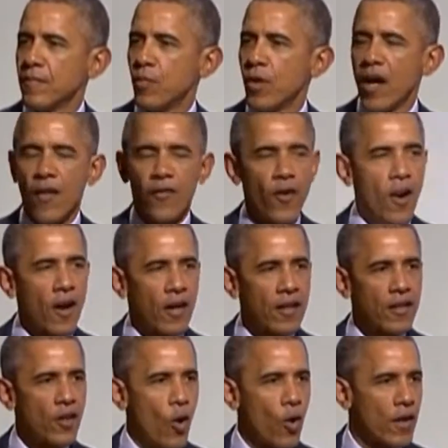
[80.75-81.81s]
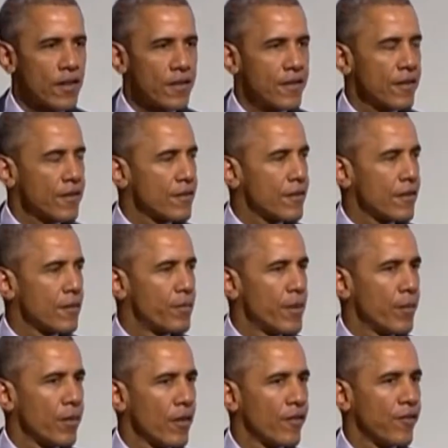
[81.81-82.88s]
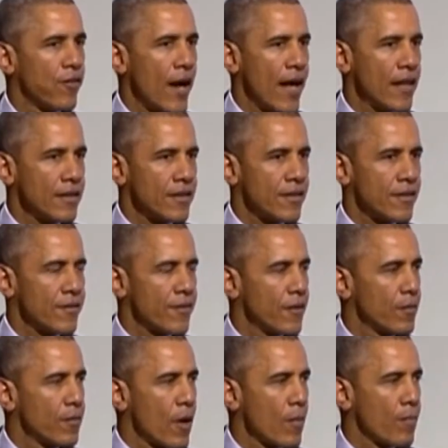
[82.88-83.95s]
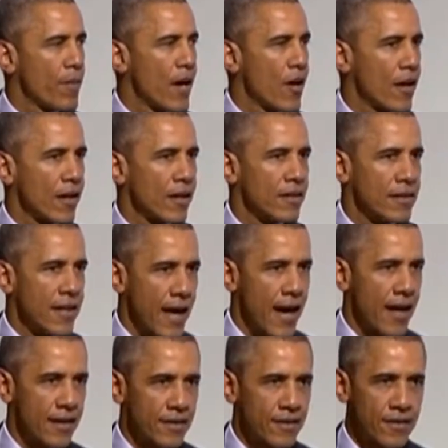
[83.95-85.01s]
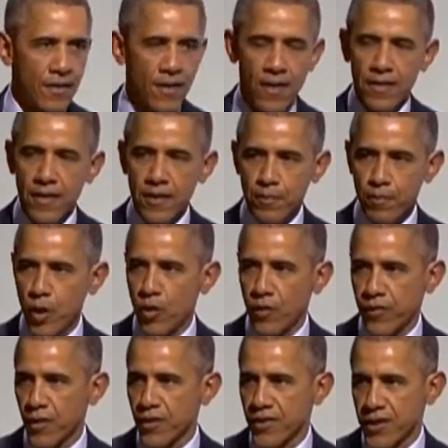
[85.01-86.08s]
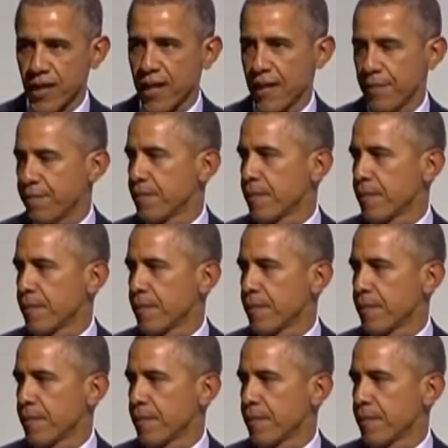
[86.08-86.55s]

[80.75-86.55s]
We offer our condolences to the people of France for the barbaric attacks on this beautiful city.